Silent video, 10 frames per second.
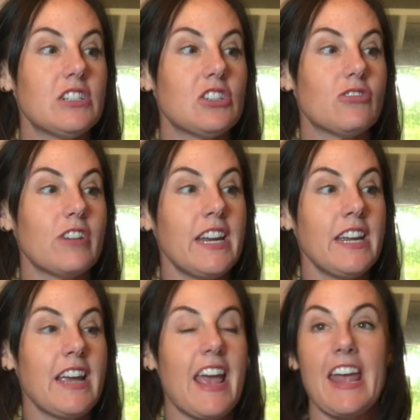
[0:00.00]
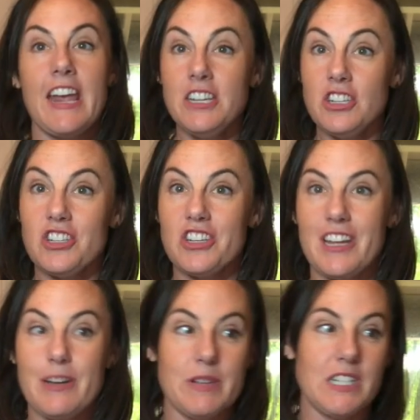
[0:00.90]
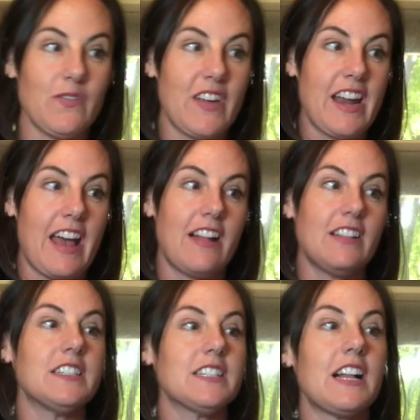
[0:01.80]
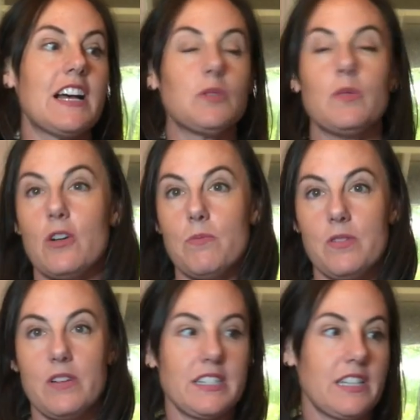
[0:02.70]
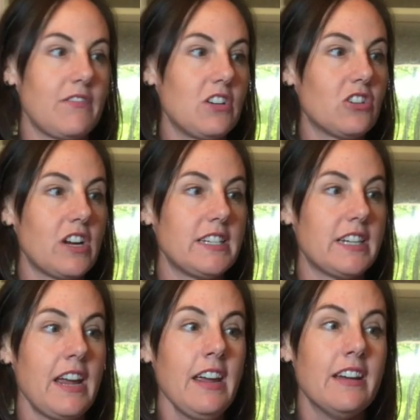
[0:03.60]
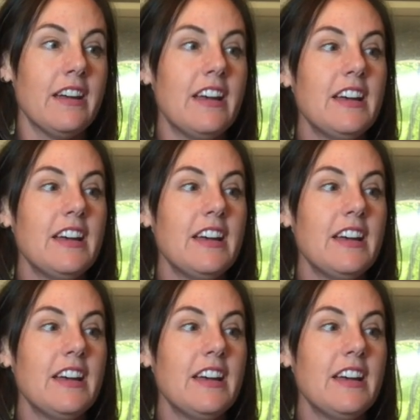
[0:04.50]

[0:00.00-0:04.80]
Trini H in Miss Van Allen's class. We hope you guys have a great day.